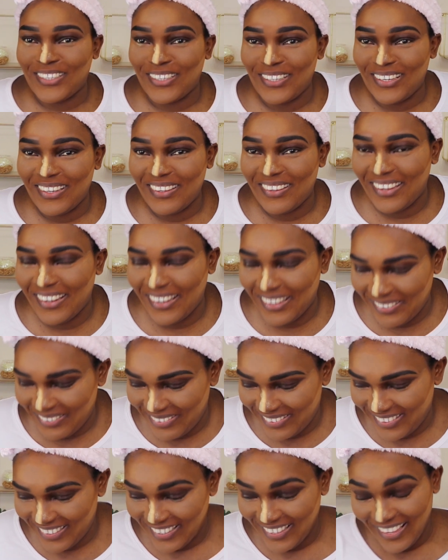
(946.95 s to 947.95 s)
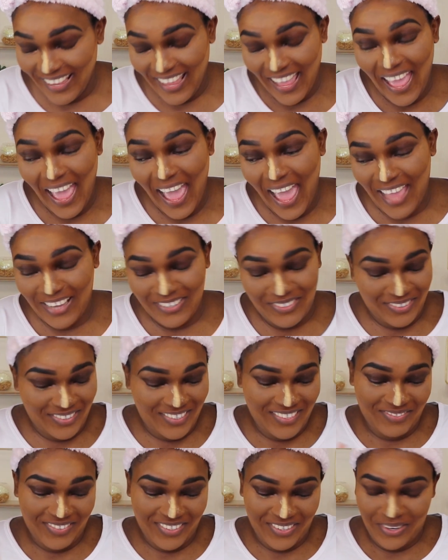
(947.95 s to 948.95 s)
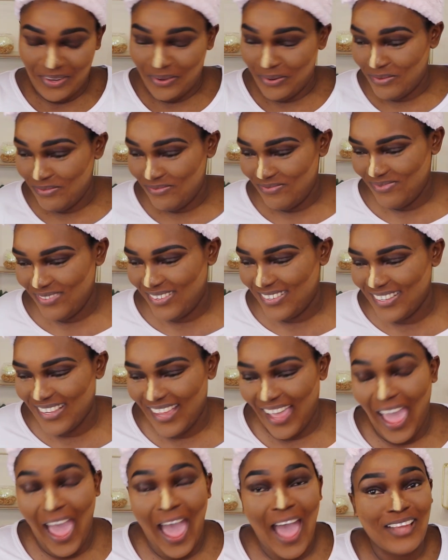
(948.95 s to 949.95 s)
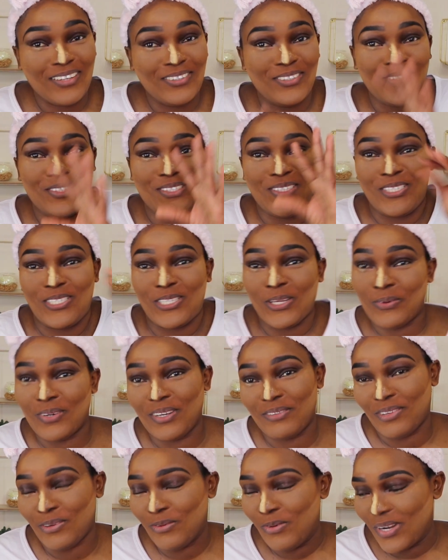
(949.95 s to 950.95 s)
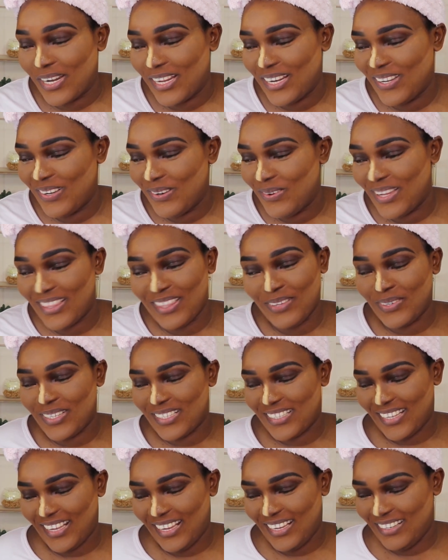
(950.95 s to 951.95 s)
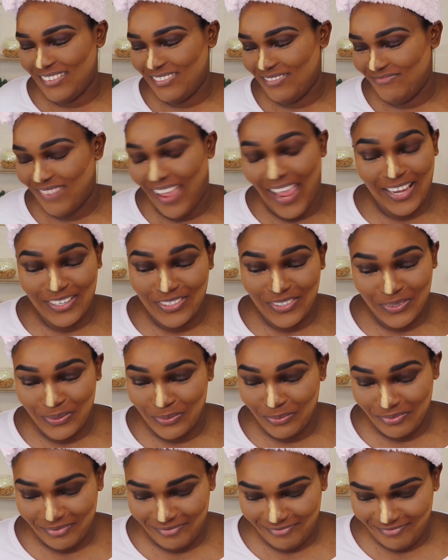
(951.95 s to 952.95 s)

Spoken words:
You know, I don't even know. I don't even want to know what they were saying. I don't.